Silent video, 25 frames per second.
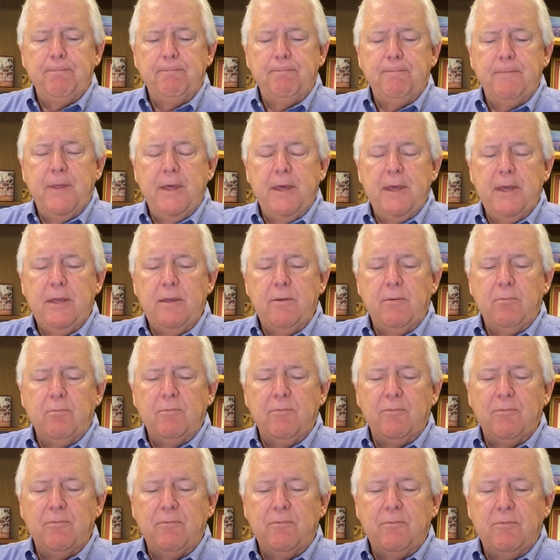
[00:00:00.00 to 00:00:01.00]
They
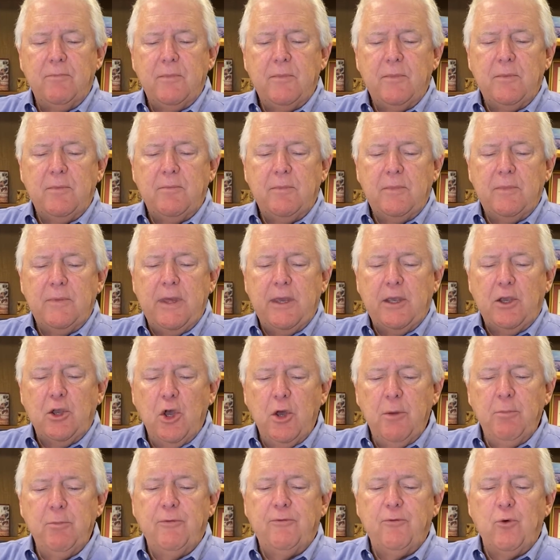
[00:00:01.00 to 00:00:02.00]

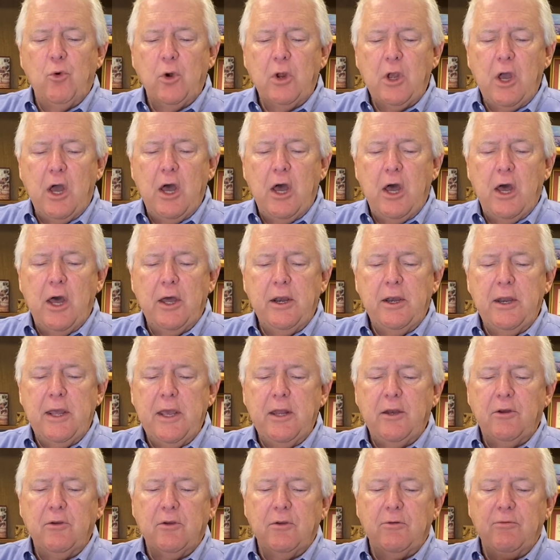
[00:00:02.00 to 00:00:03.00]
come before God
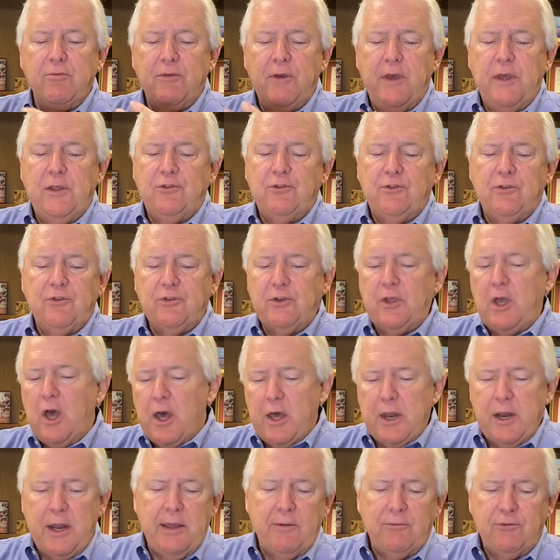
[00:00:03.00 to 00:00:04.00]
and confesses,
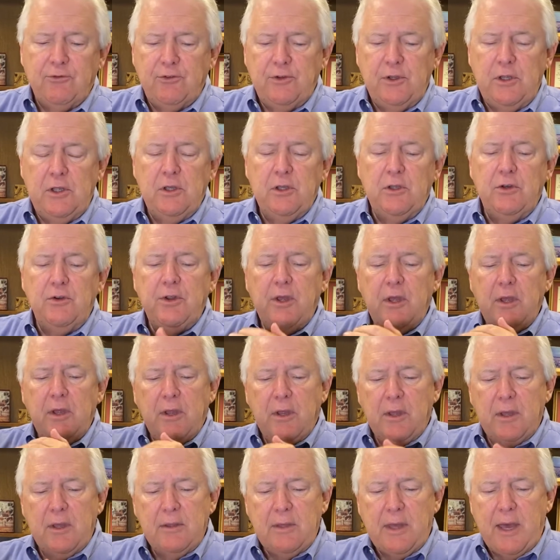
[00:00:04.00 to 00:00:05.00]
God, I have sinned.
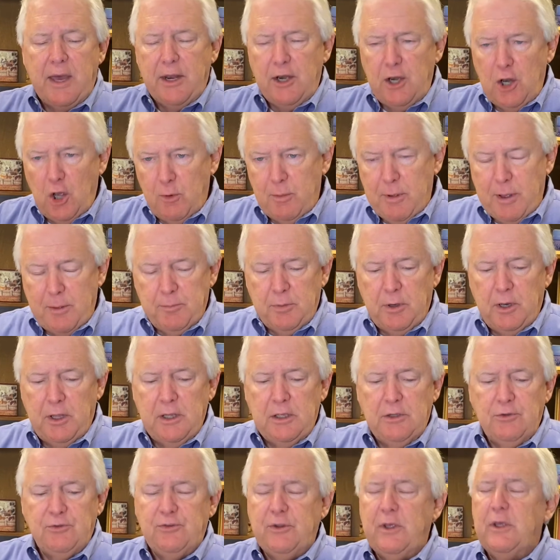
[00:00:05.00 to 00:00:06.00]
I know my
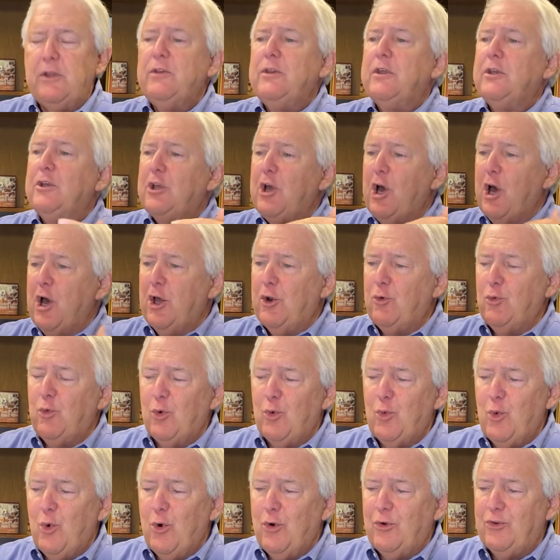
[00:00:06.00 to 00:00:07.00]
place, and then God
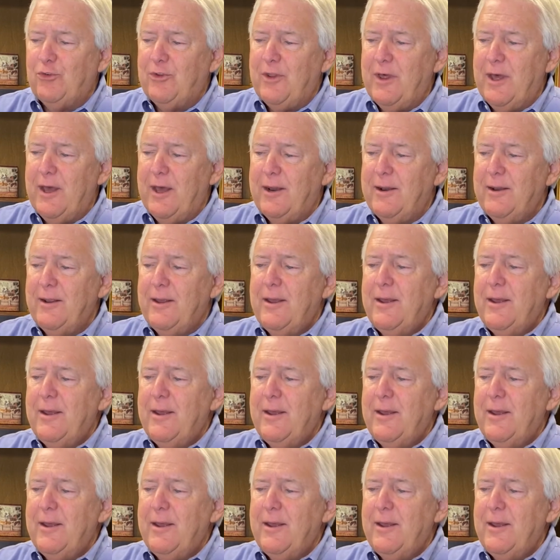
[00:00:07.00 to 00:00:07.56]
rewards that.